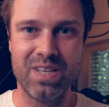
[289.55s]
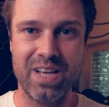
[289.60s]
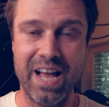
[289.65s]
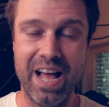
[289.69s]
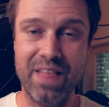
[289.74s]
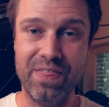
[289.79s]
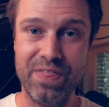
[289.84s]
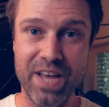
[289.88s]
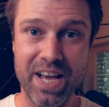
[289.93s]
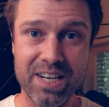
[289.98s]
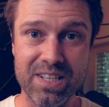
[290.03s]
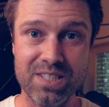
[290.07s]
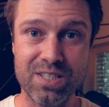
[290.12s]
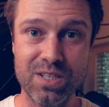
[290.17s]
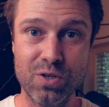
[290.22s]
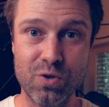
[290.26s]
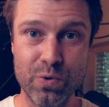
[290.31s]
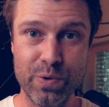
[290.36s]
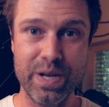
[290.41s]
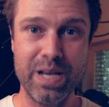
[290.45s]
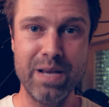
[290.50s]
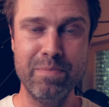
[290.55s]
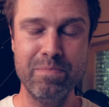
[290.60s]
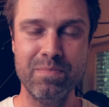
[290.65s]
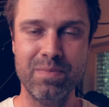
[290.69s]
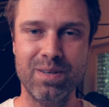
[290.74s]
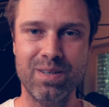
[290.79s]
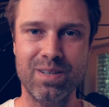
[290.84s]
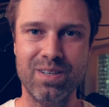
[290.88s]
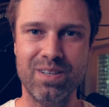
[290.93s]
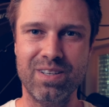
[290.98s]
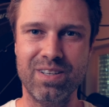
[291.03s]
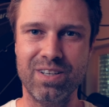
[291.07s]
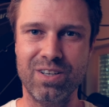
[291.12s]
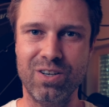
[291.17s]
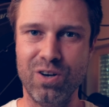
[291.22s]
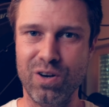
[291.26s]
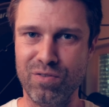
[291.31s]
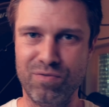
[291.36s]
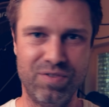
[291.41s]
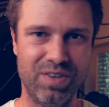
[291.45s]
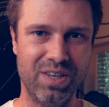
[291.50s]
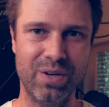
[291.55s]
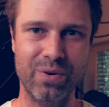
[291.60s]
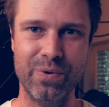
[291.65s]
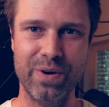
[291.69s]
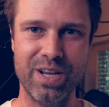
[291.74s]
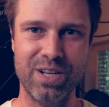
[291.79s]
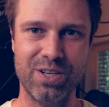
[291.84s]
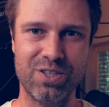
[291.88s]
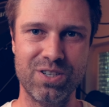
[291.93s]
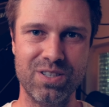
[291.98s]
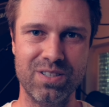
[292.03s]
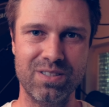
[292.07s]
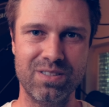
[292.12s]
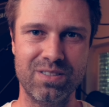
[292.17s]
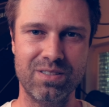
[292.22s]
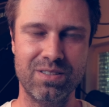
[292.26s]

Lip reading: And that is a dream configuration.